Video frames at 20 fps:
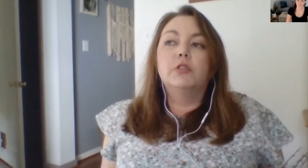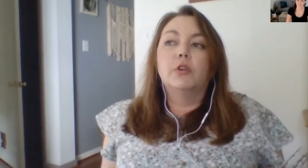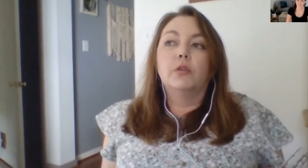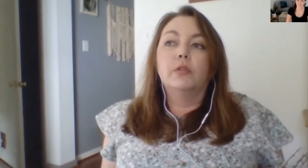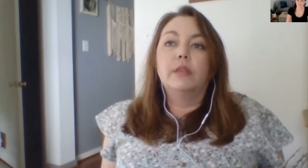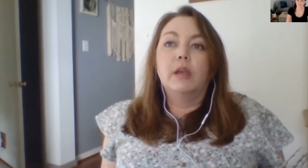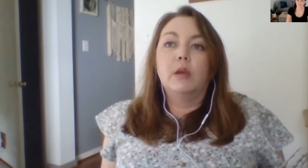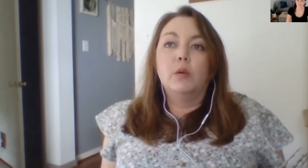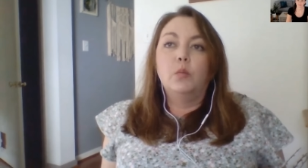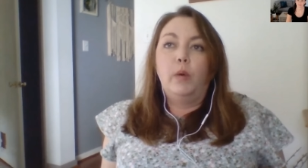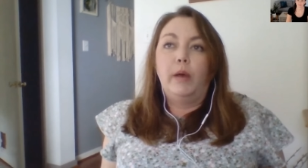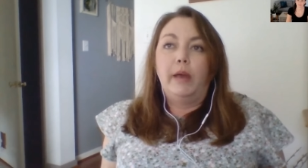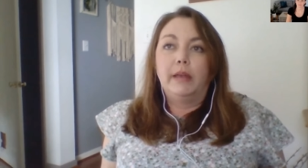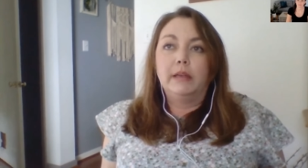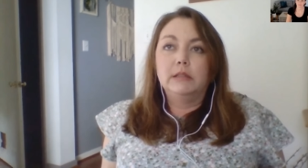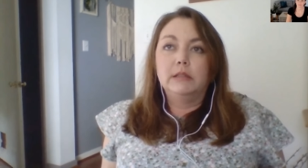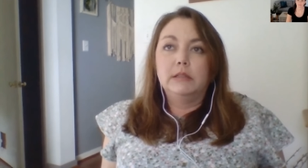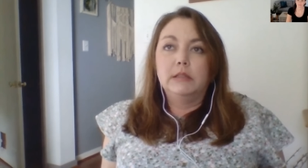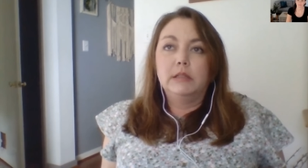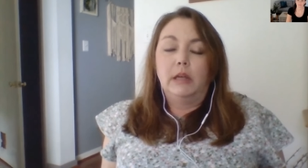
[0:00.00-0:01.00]
So they
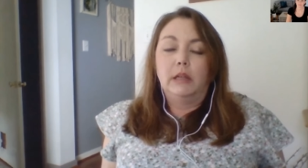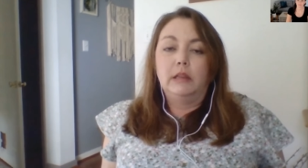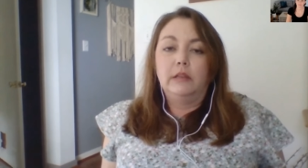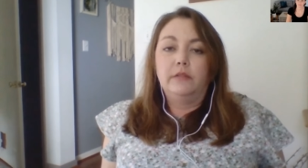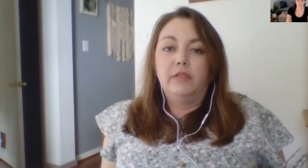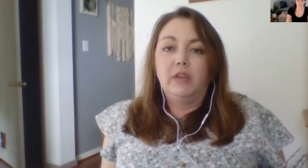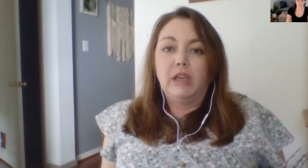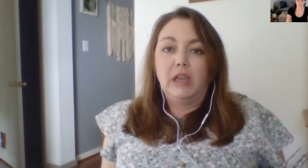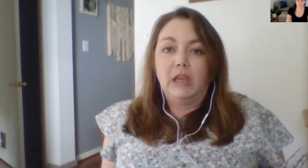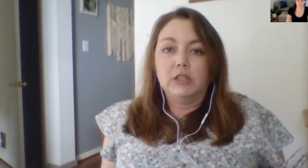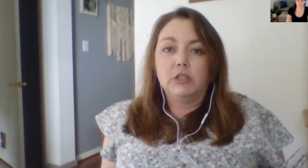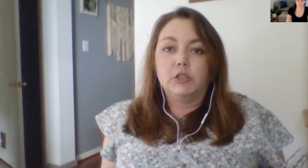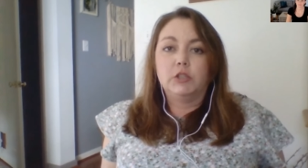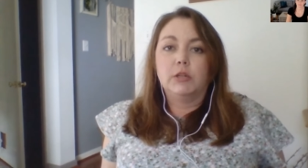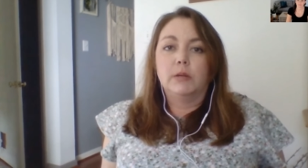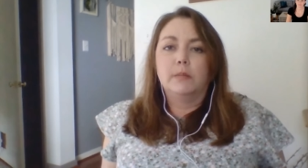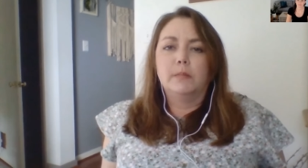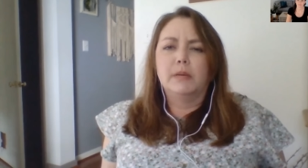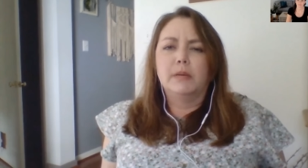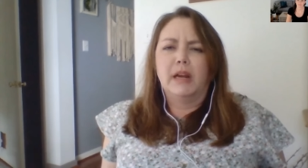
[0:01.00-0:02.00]
went on the
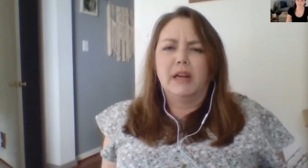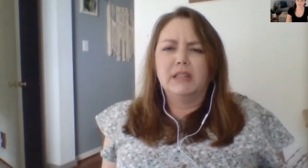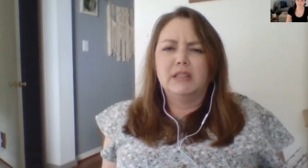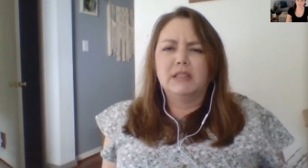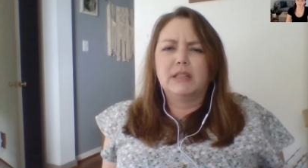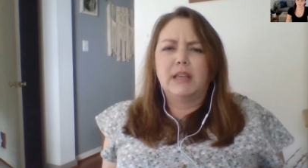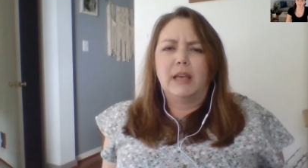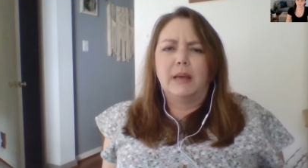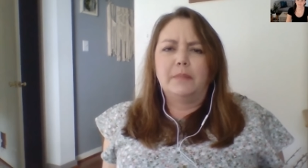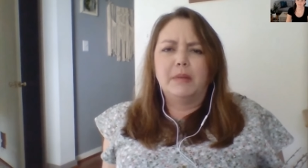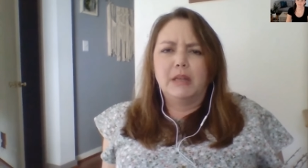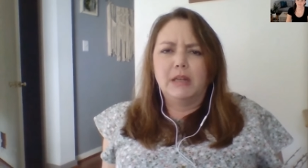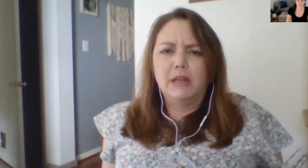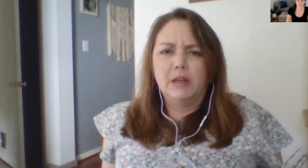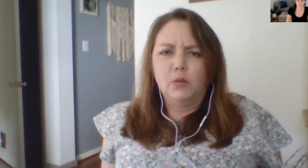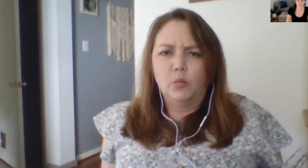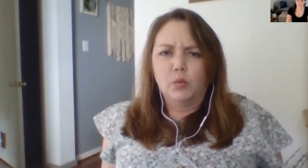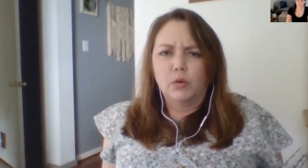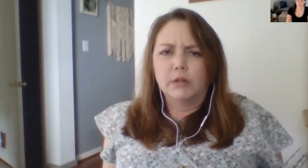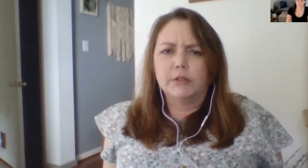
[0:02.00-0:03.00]
vacation, but I just kept
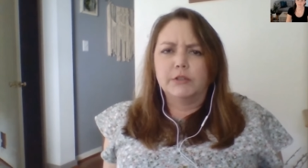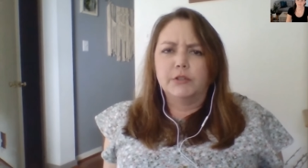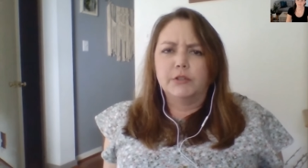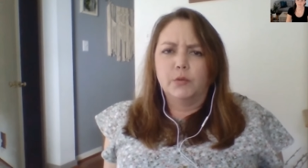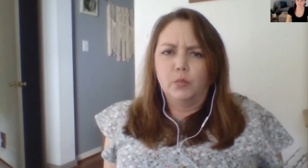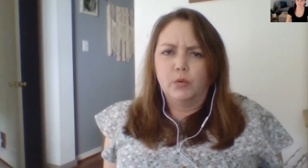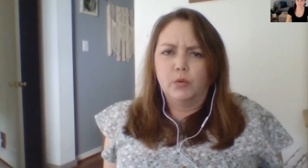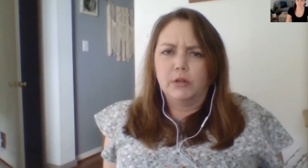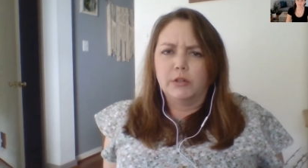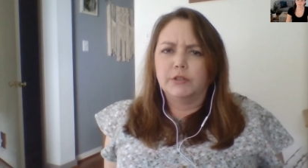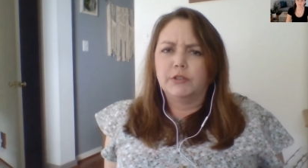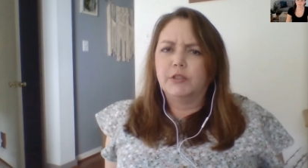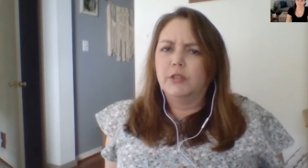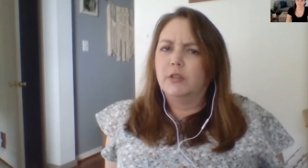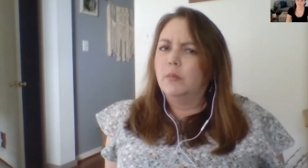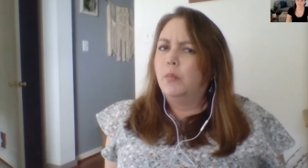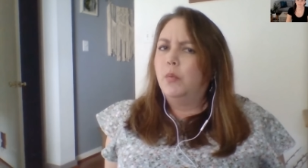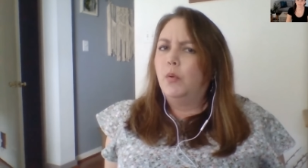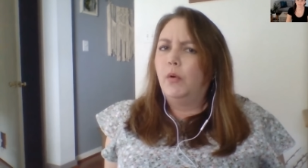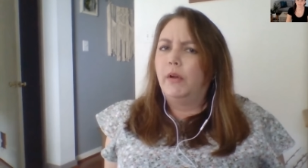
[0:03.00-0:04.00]
getting worse and worse to
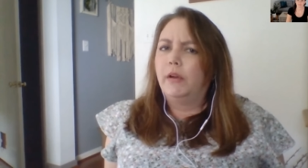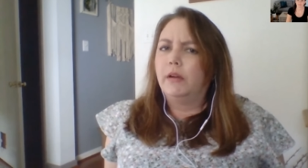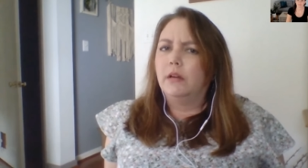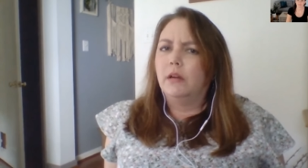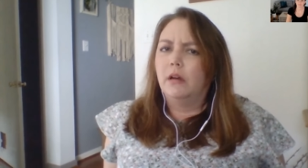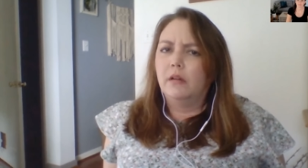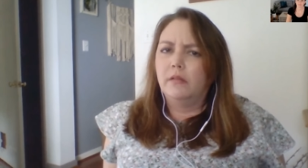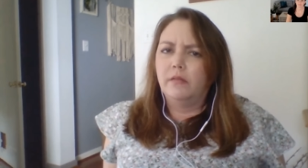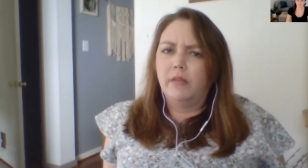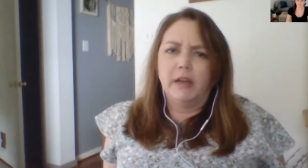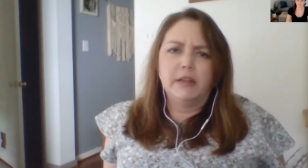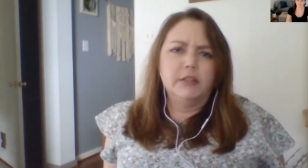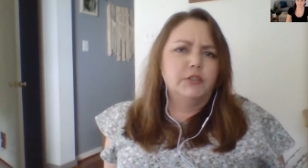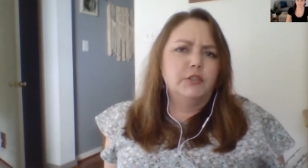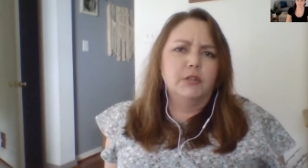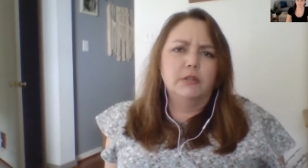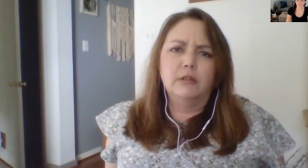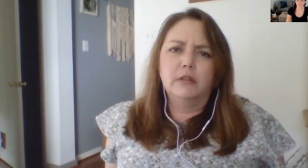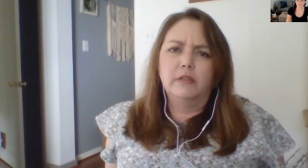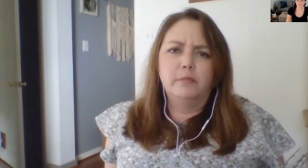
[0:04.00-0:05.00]
the point of I
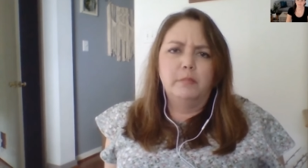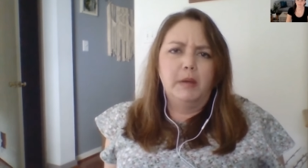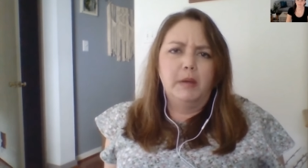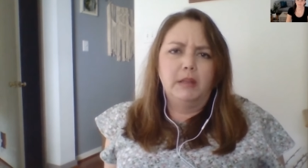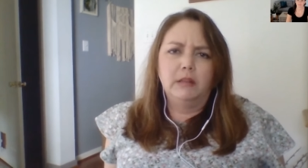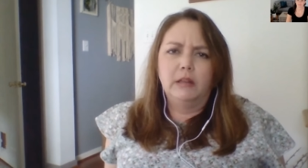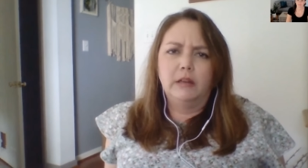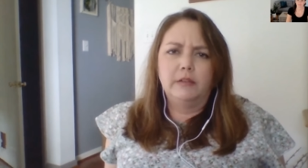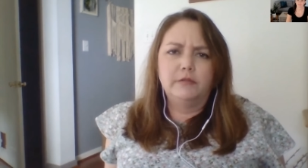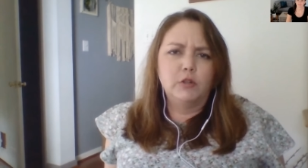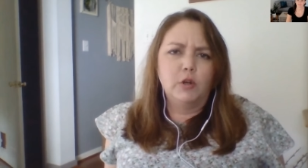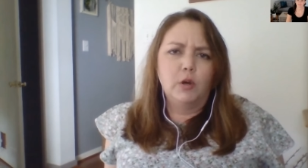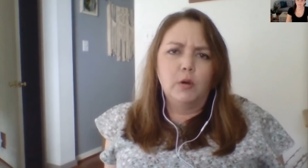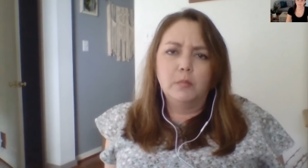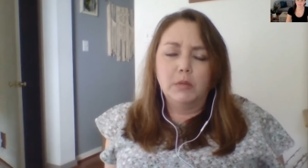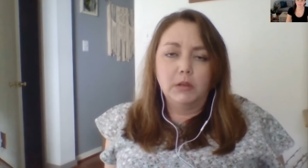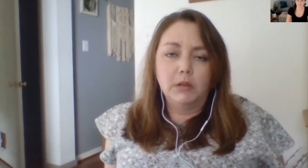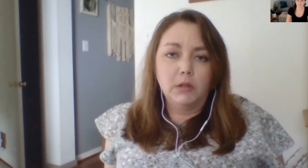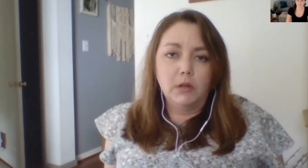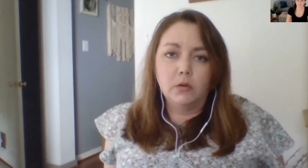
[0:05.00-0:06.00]
shouldn't have been left
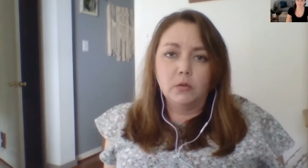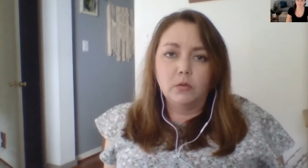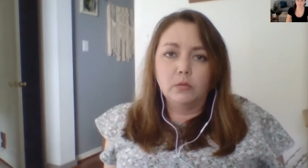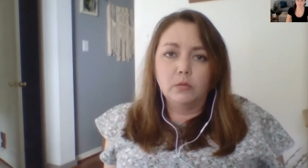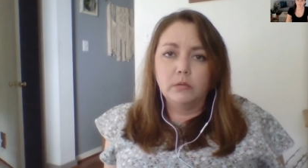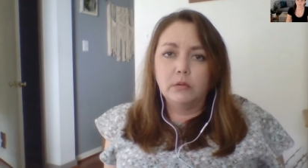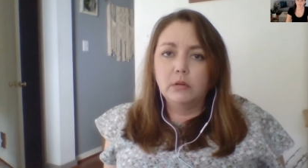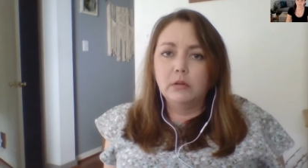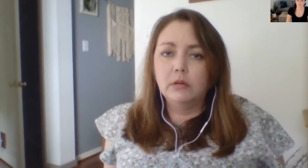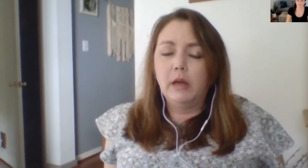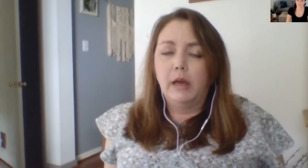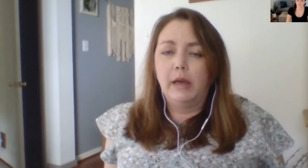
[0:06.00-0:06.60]
home alone.